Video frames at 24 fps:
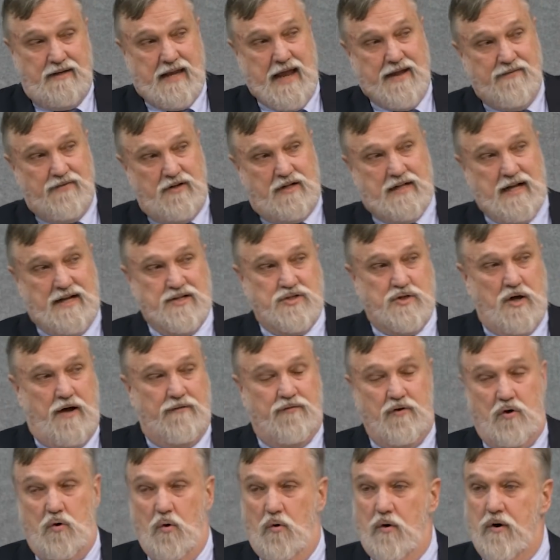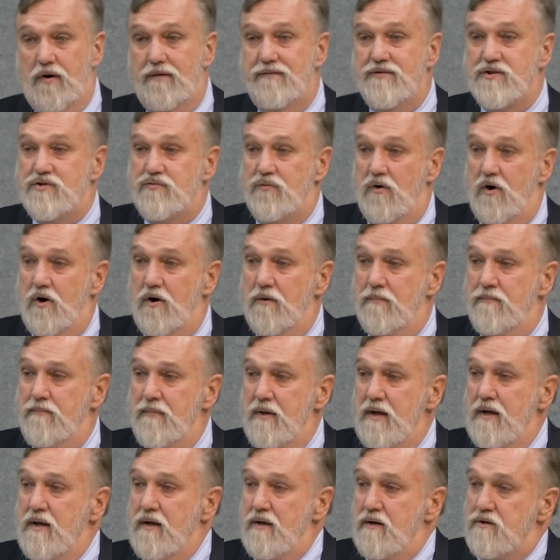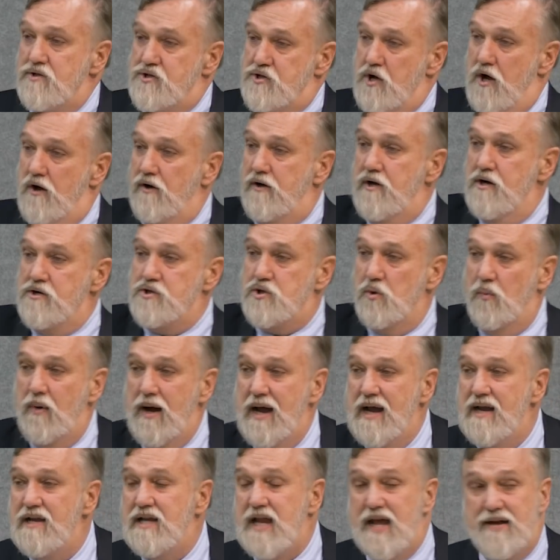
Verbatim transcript: David cuts off a corner of his robe. Saul goes away.